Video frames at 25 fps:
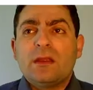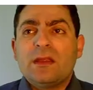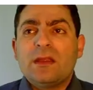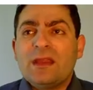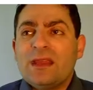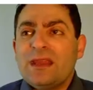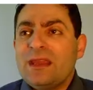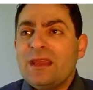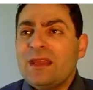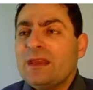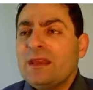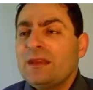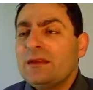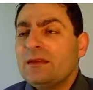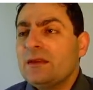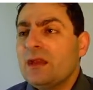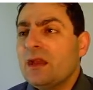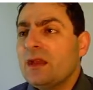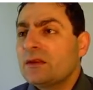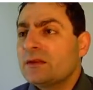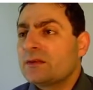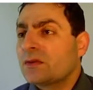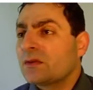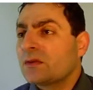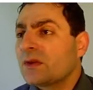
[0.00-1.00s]
in
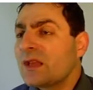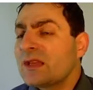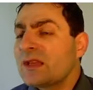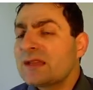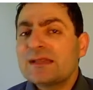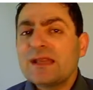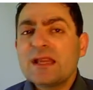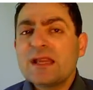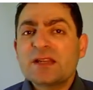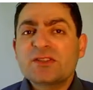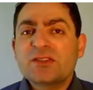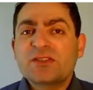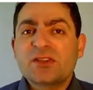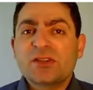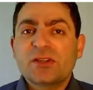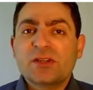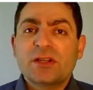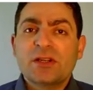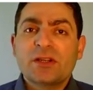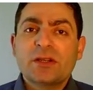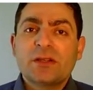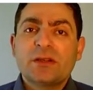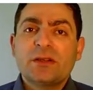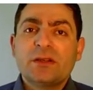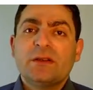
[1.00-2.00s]
today's
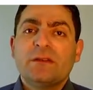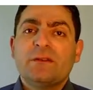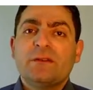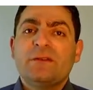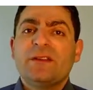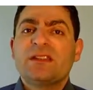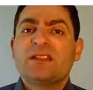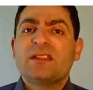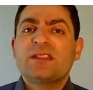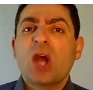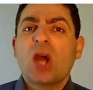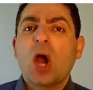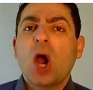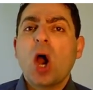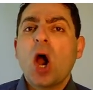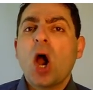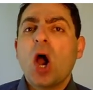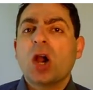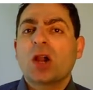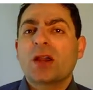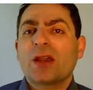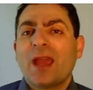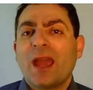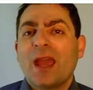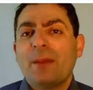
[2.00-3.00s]
lecture, we
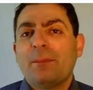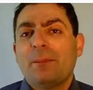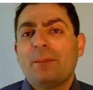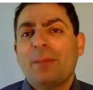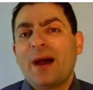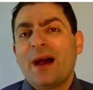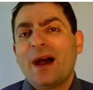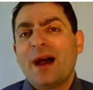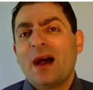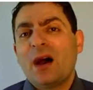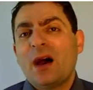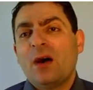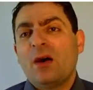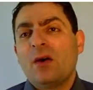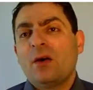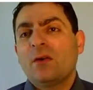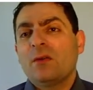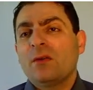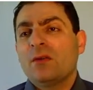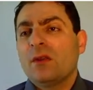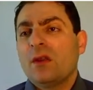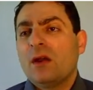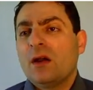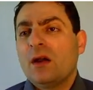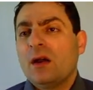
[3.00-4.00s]
talk
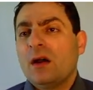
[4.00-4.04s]
about